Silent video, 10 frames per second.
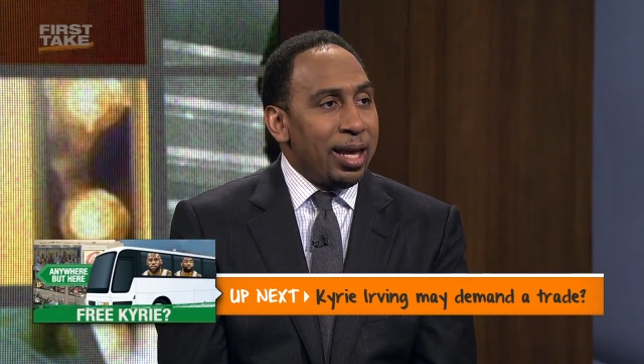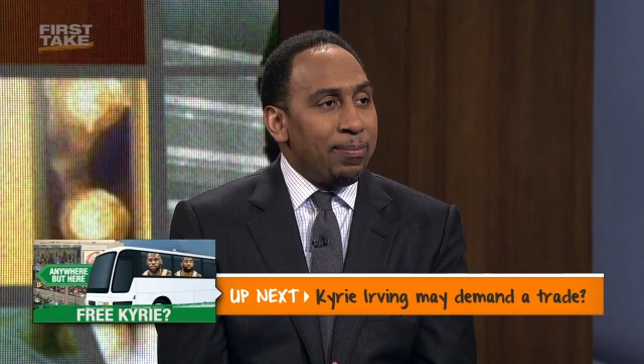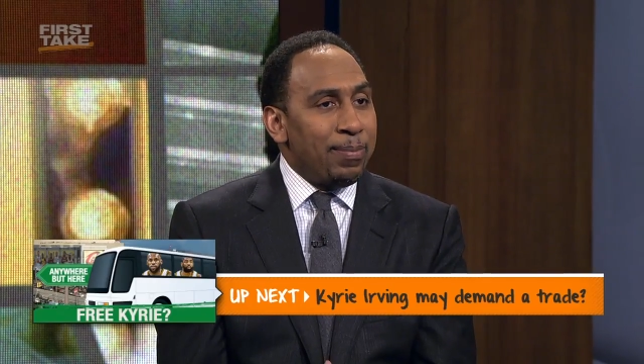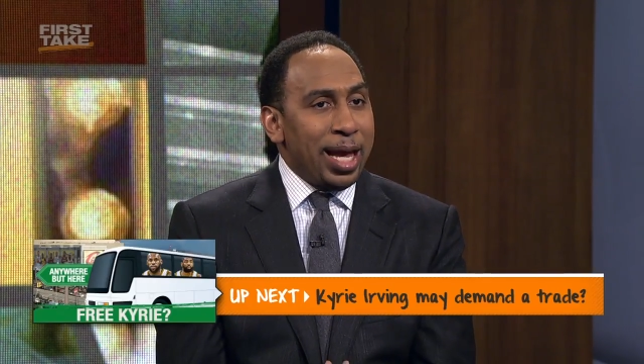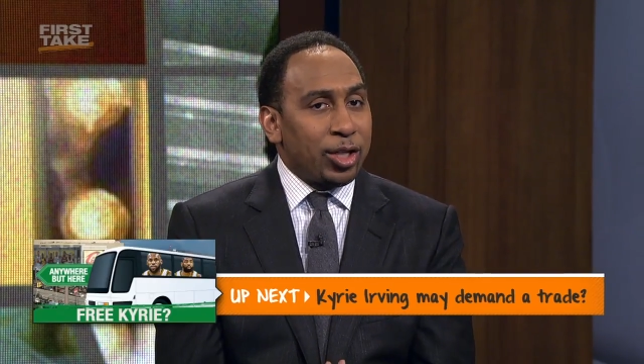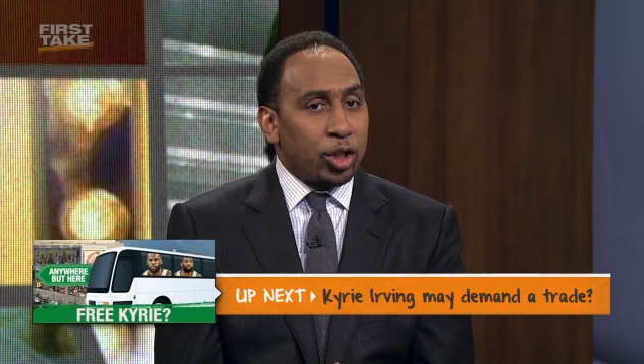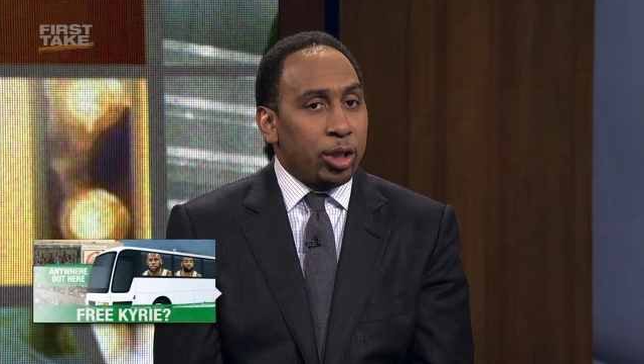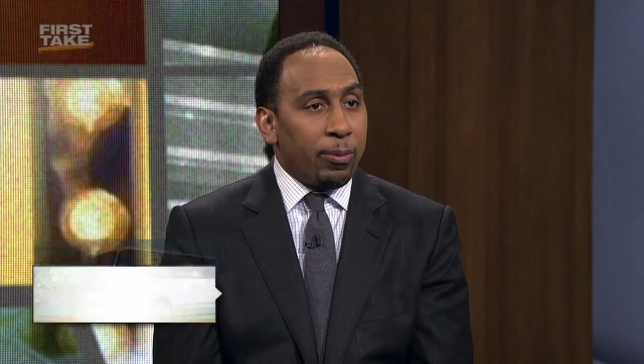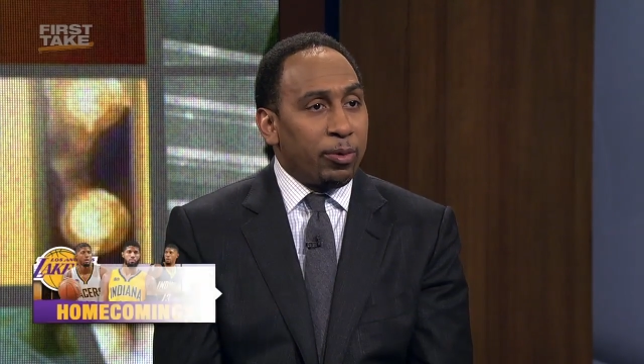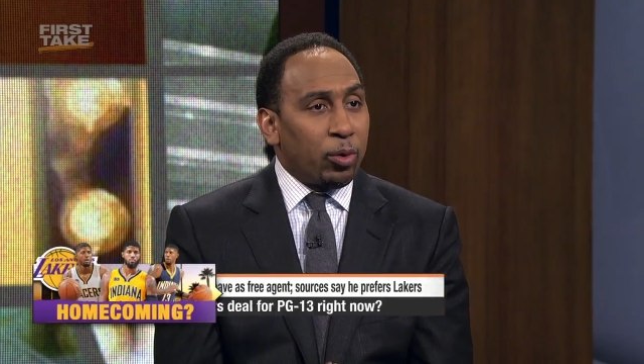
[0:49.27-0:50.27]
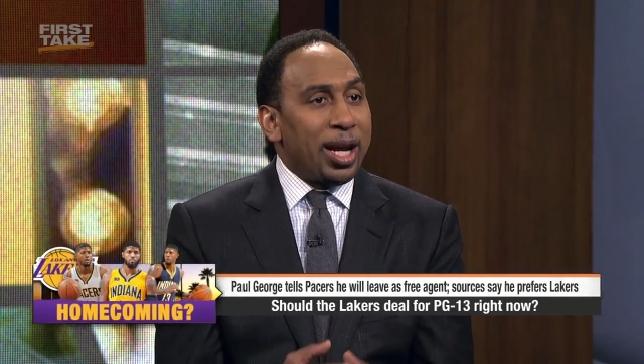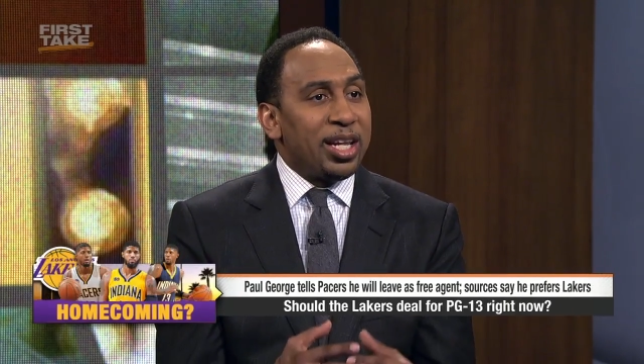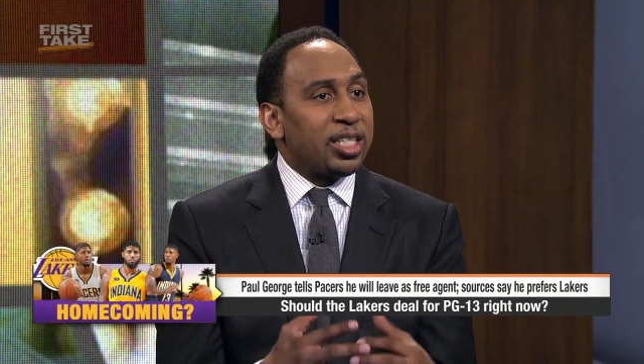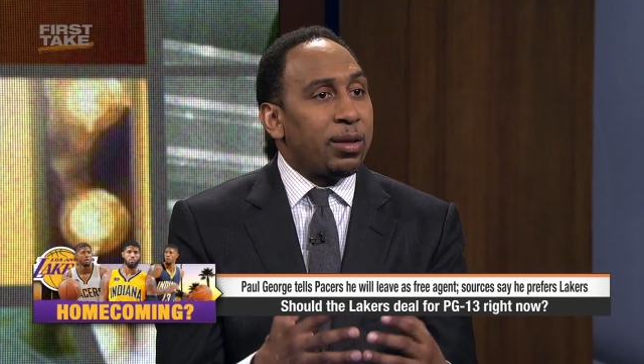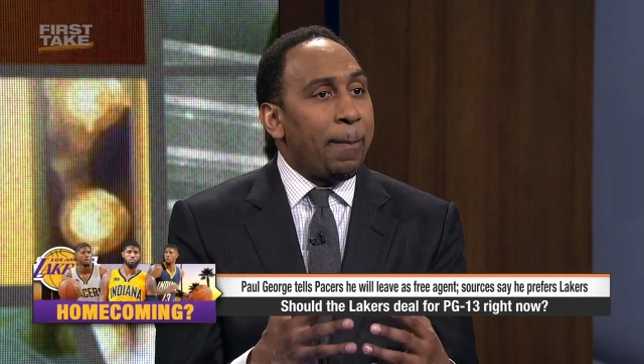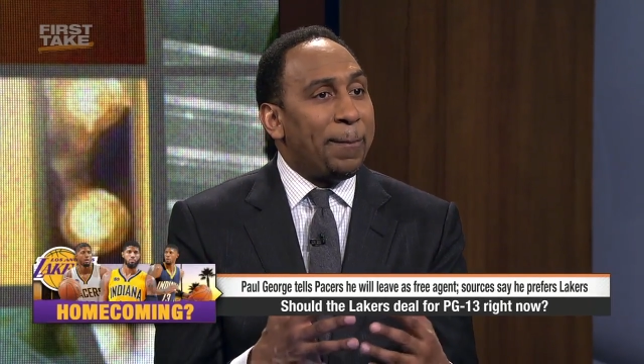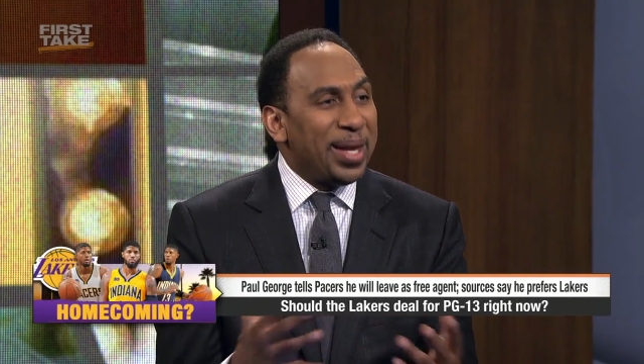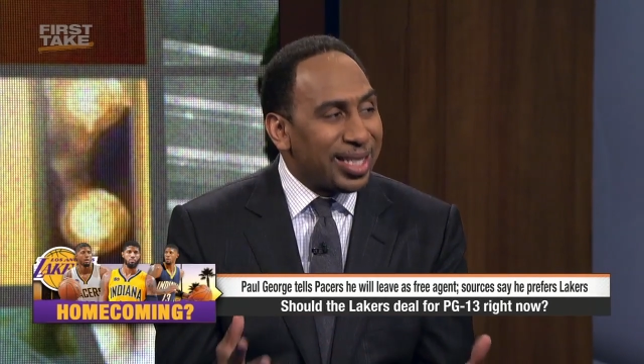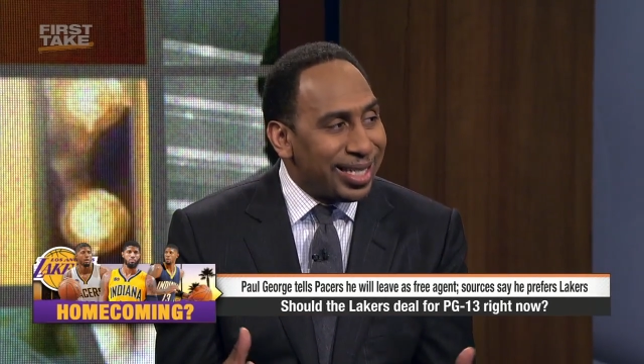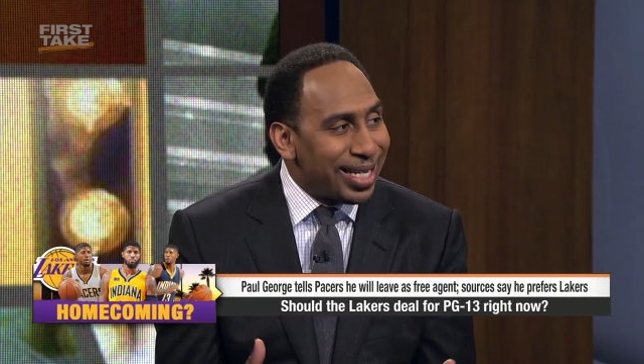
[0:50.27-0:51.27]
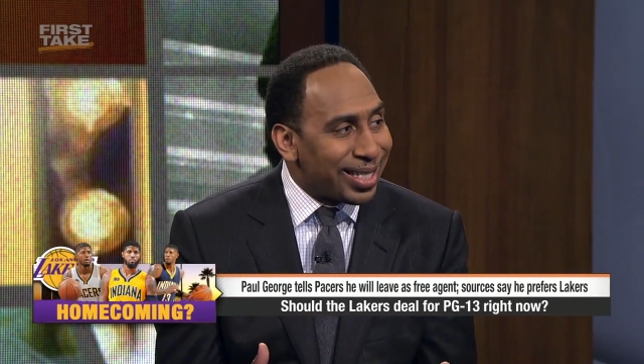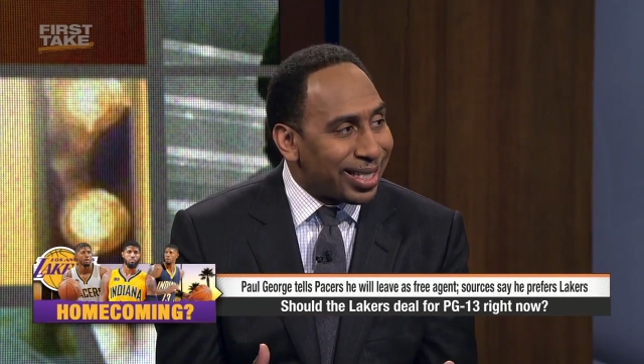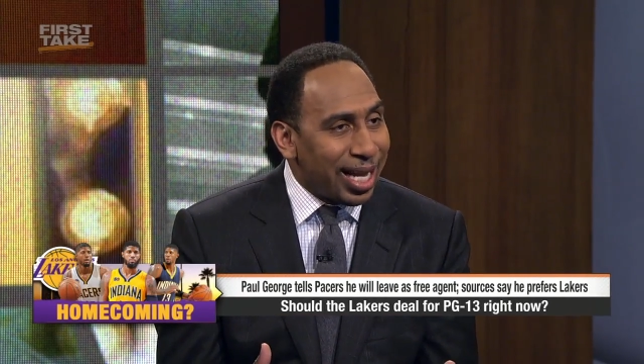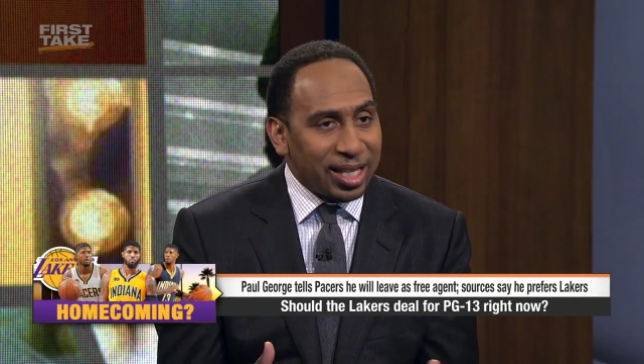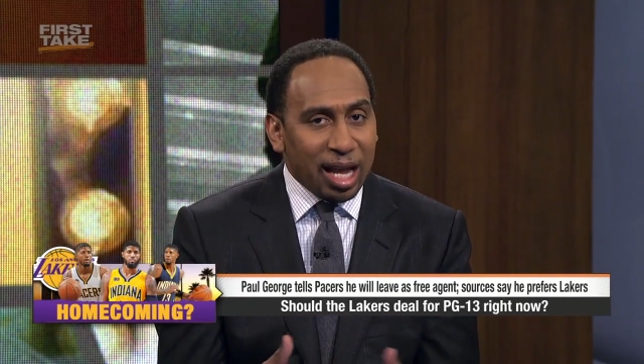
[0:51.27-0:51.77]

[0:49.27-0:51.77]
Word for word: it makes the greatest business sense.